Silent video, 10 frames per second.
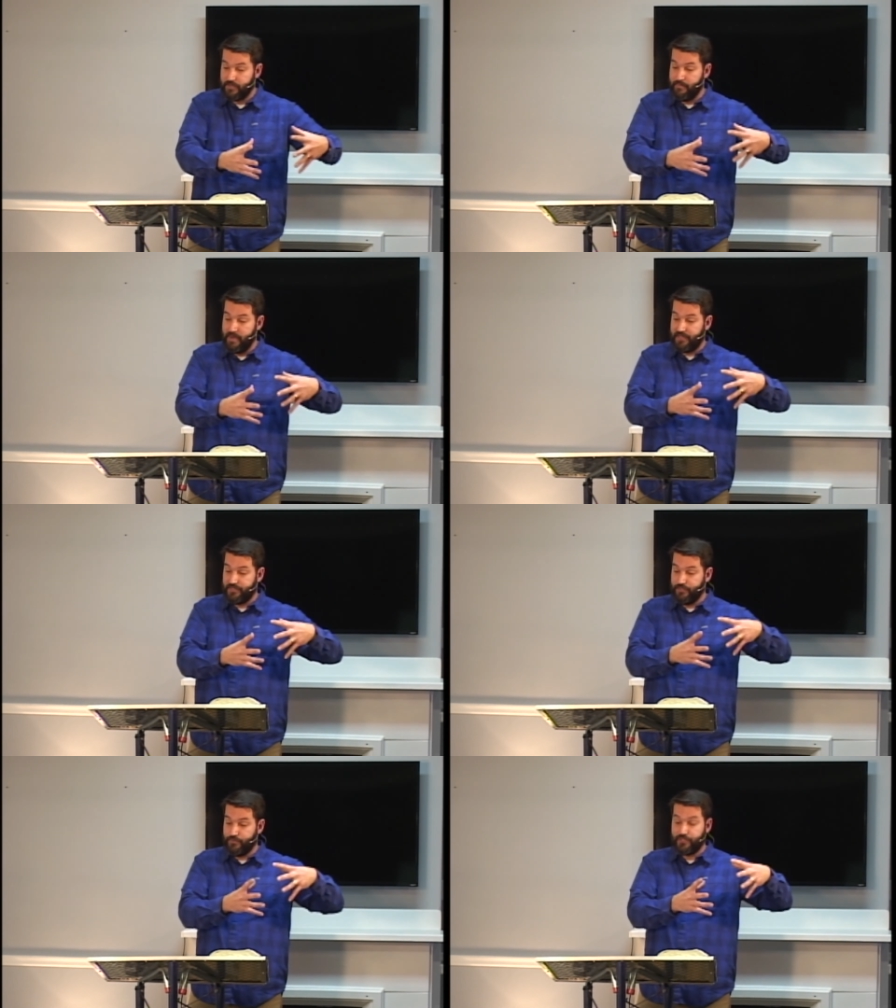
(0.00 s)
The
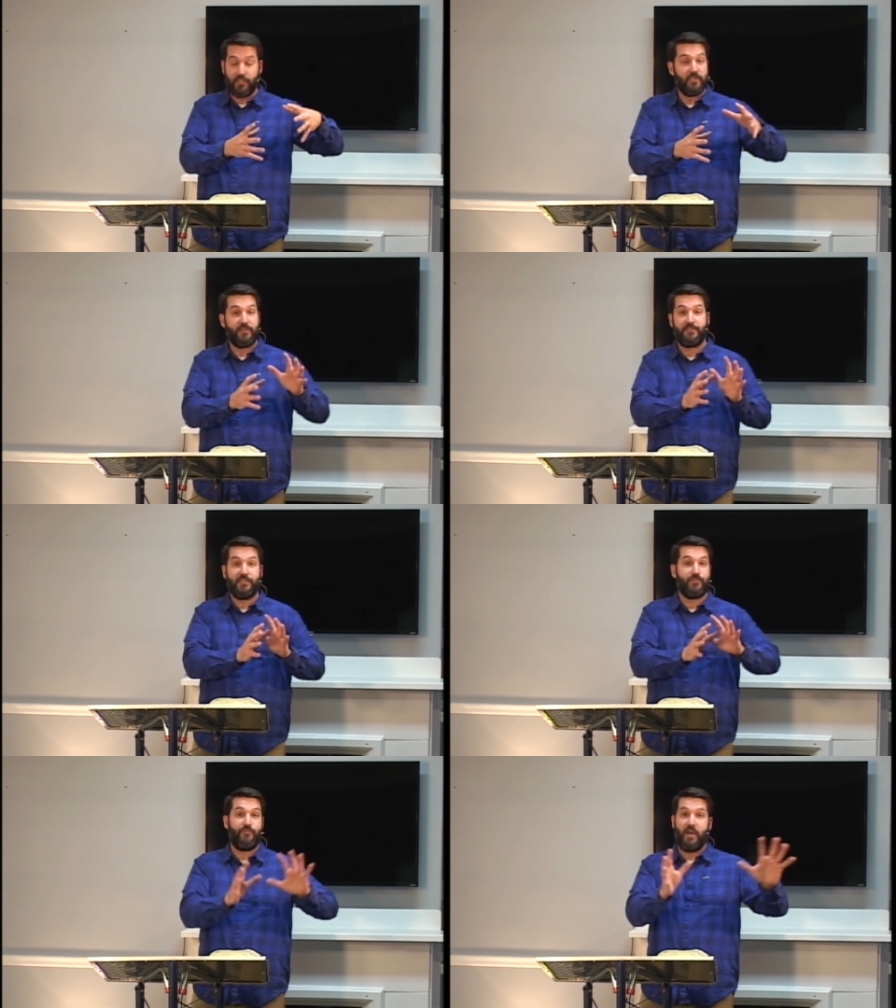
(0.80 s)
message was clear.
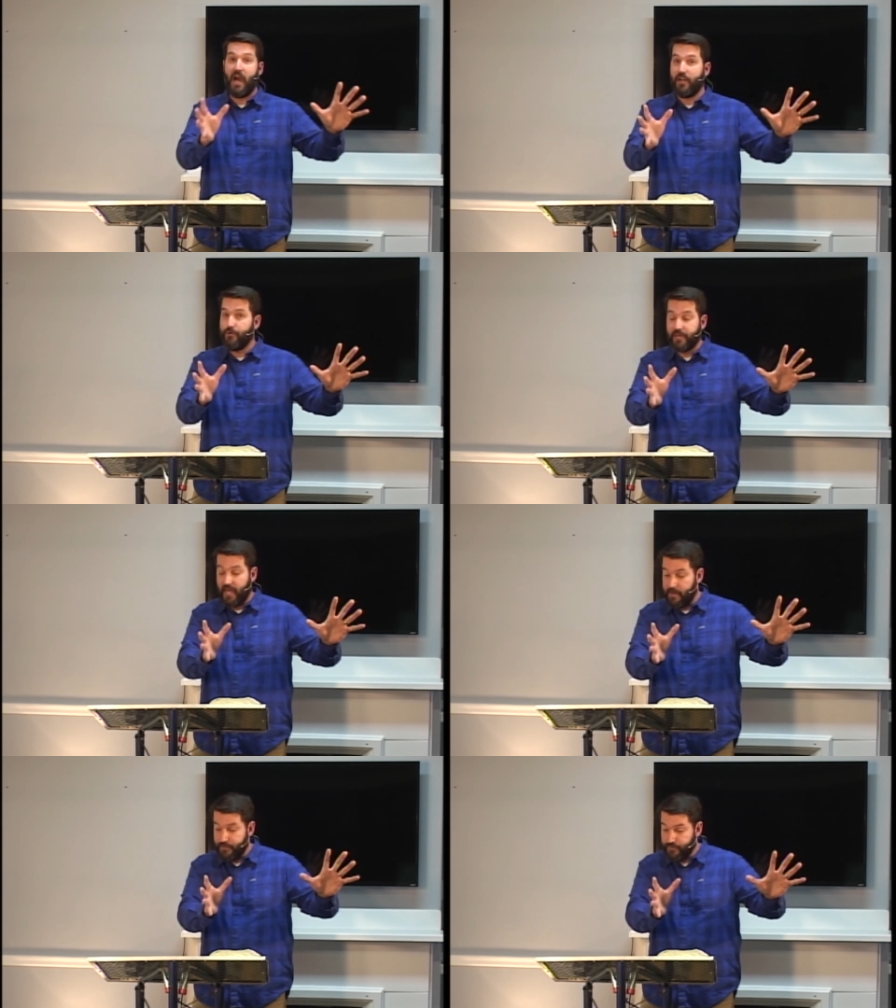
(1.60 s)
Things are not
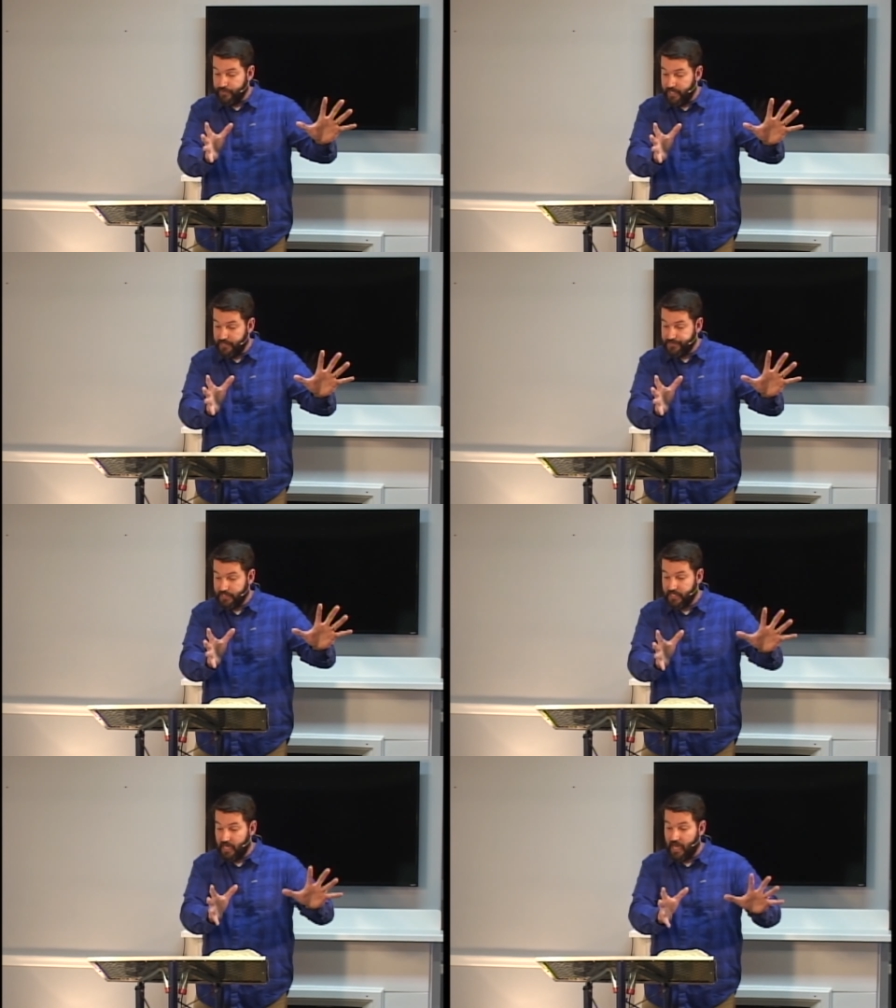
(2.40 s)
okay between us
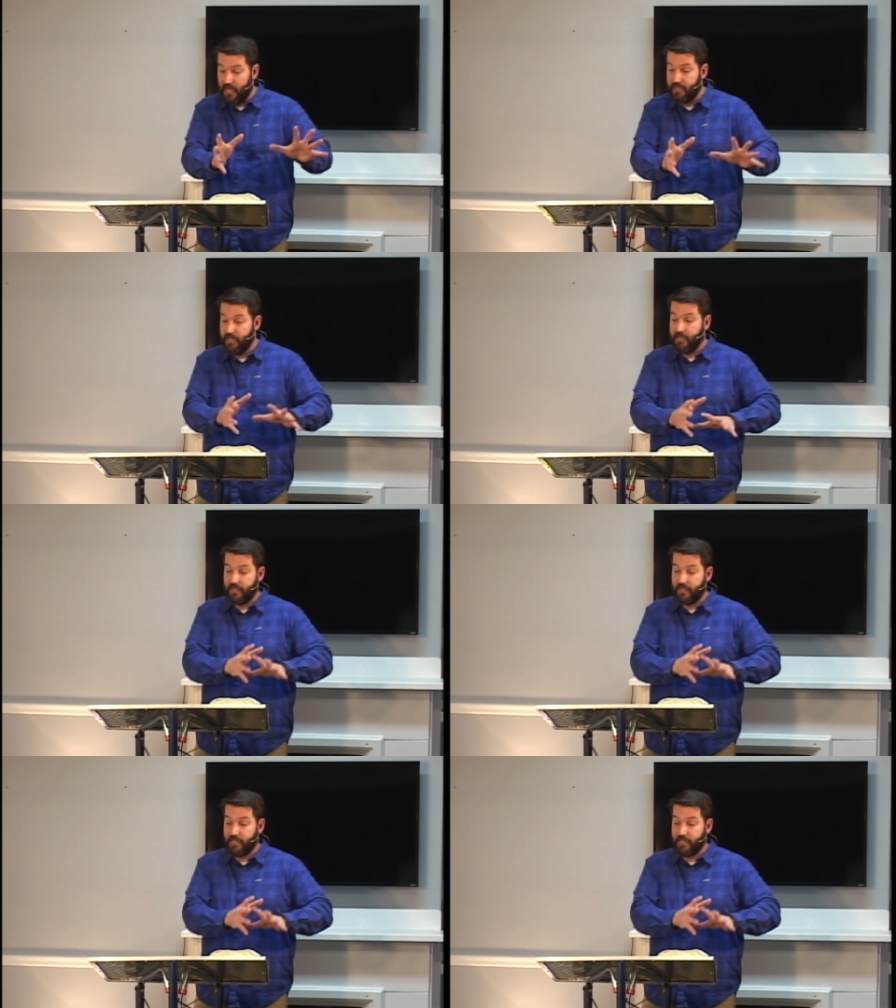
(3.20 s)
and God.